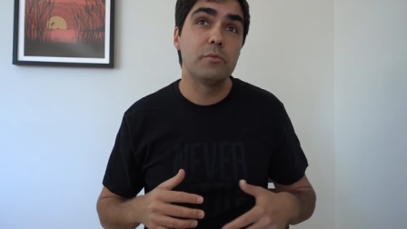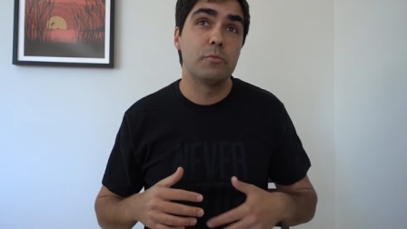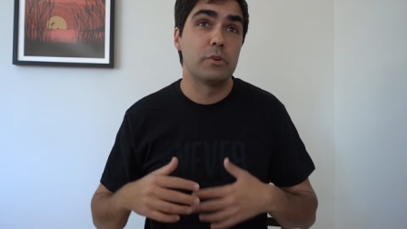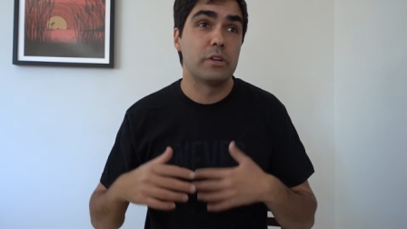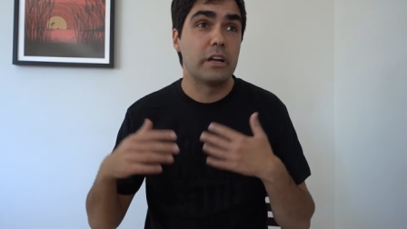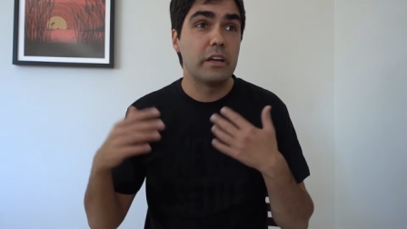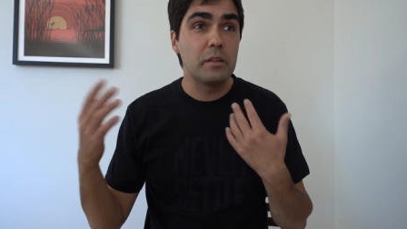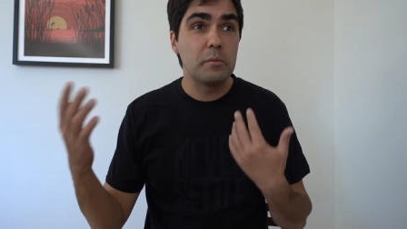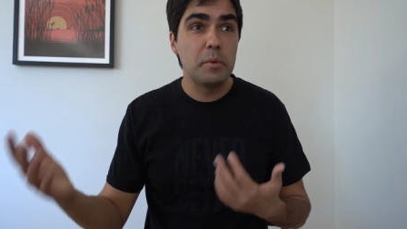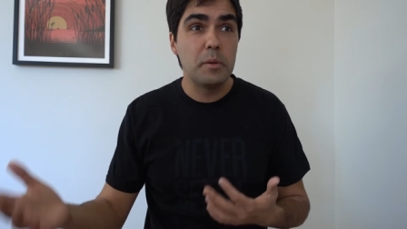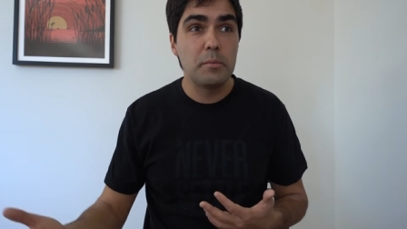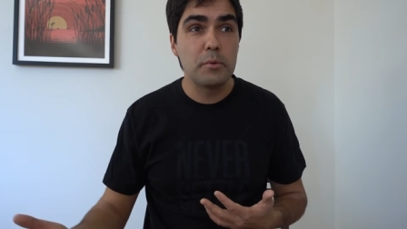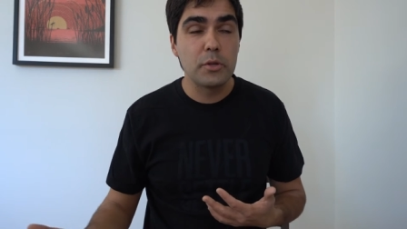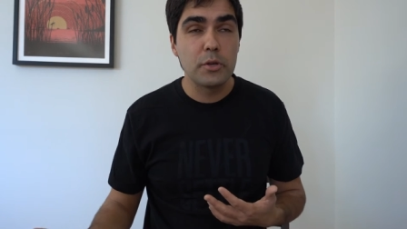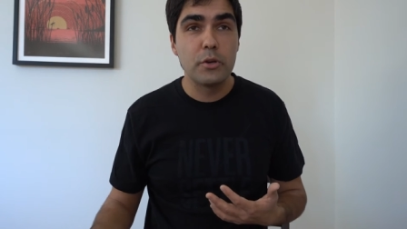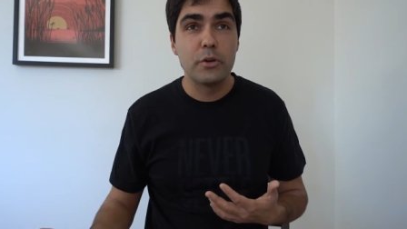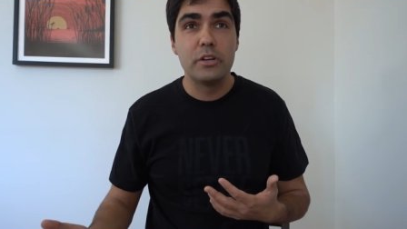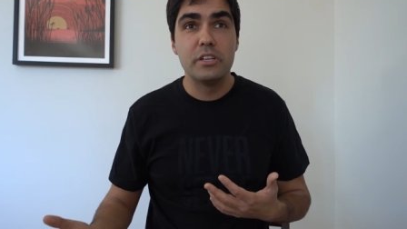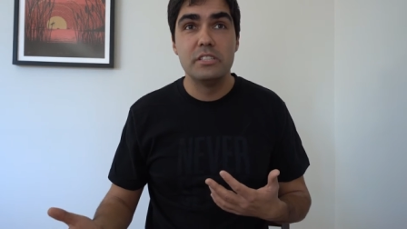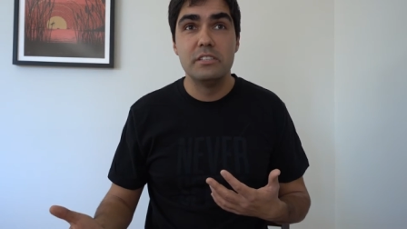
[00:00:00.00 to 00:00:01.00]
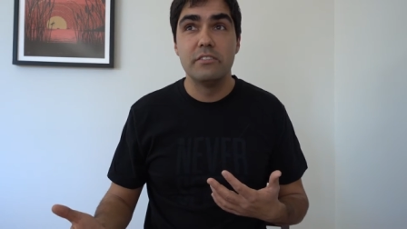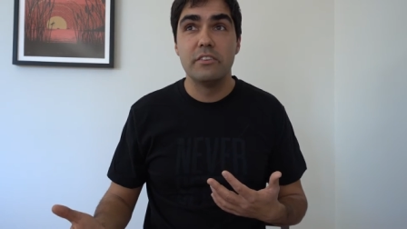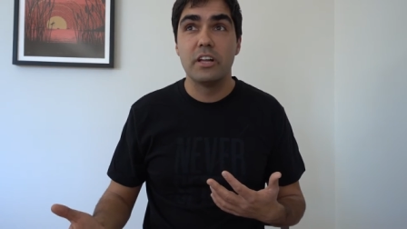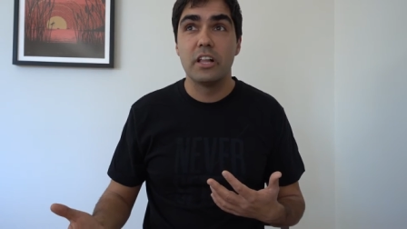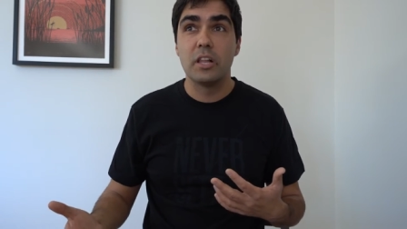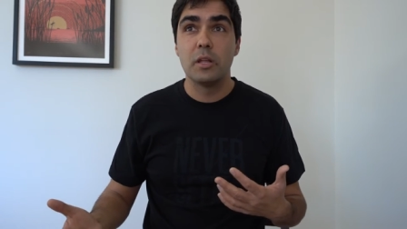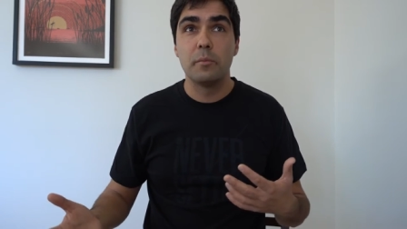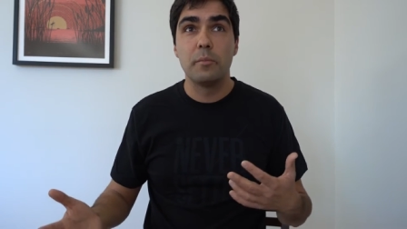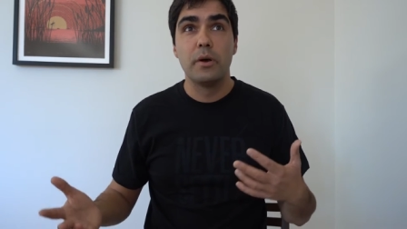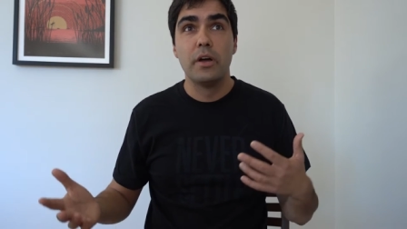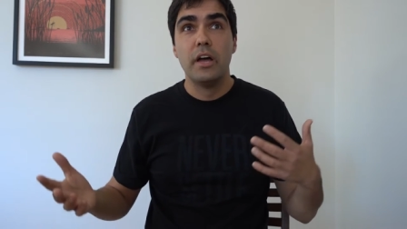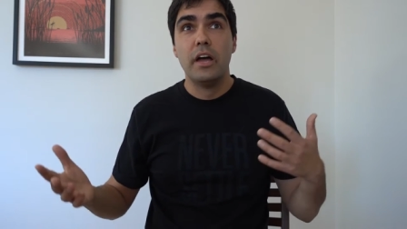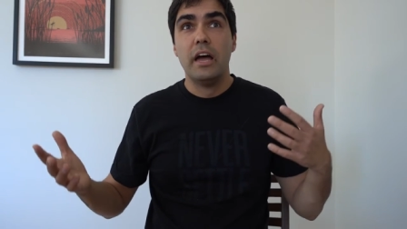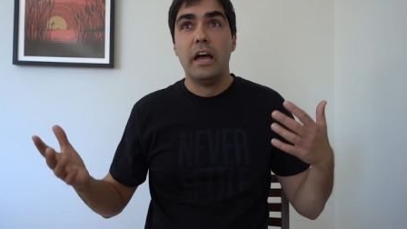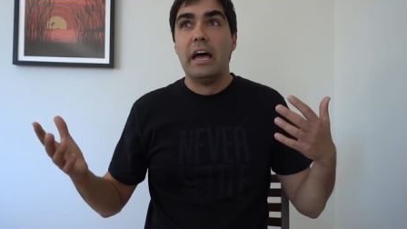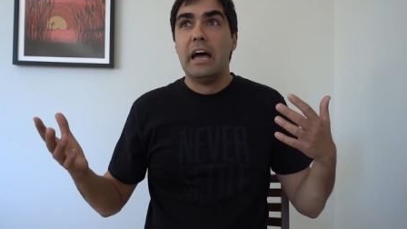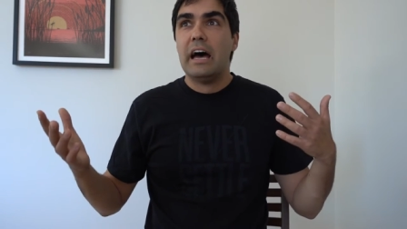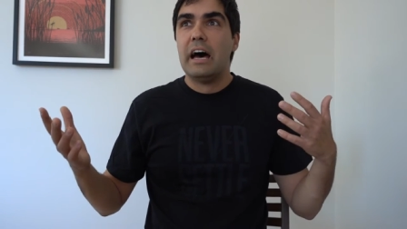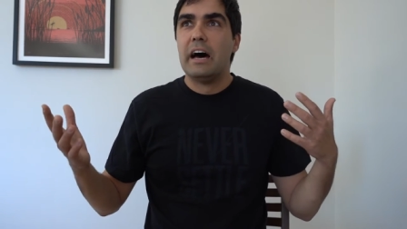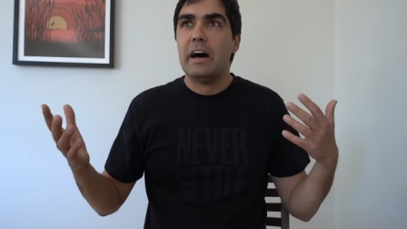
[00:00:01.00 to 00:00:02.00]
what other people are going to develop.
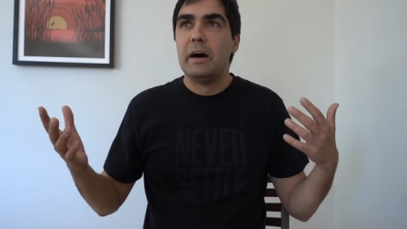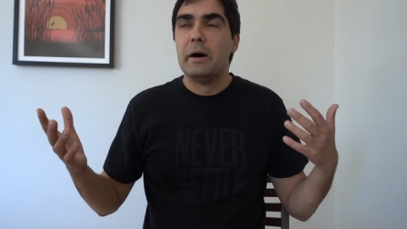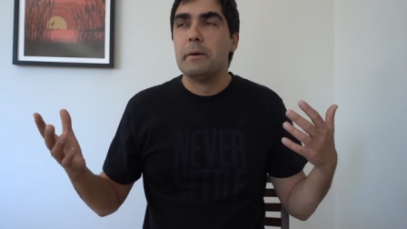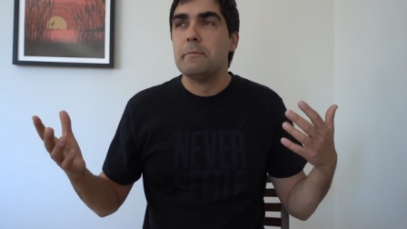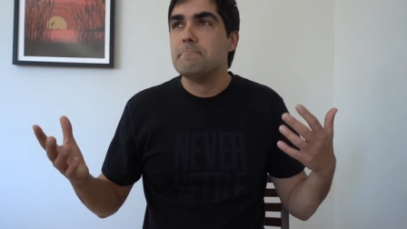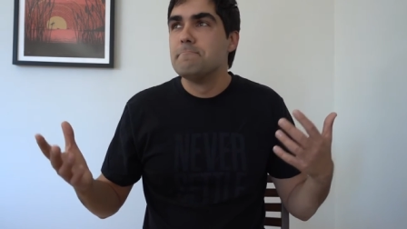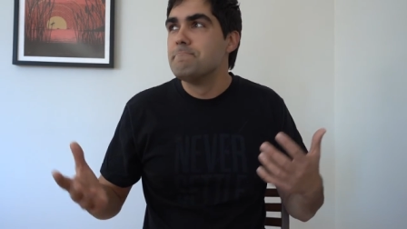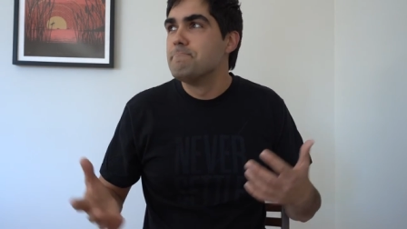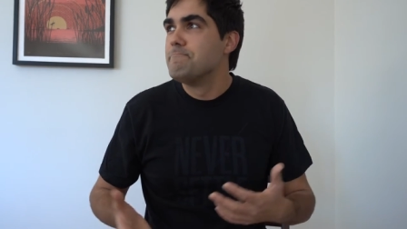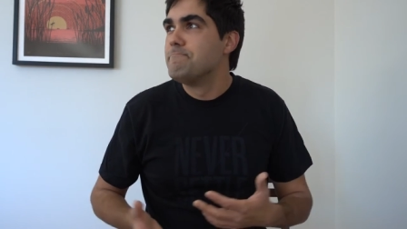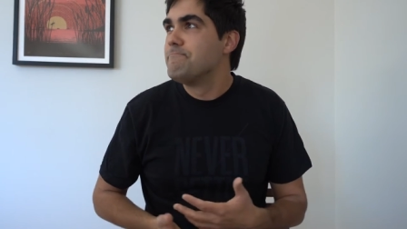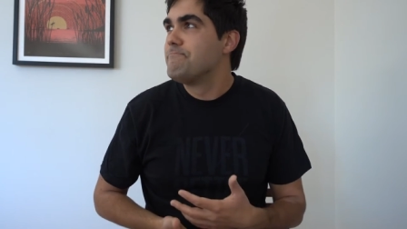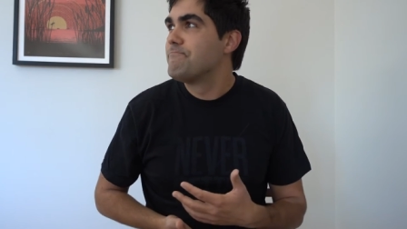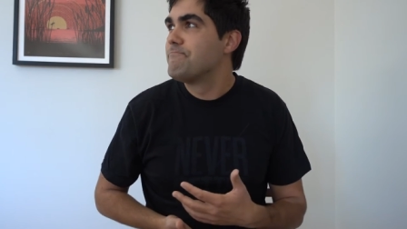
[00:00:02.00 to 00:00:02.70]
Um,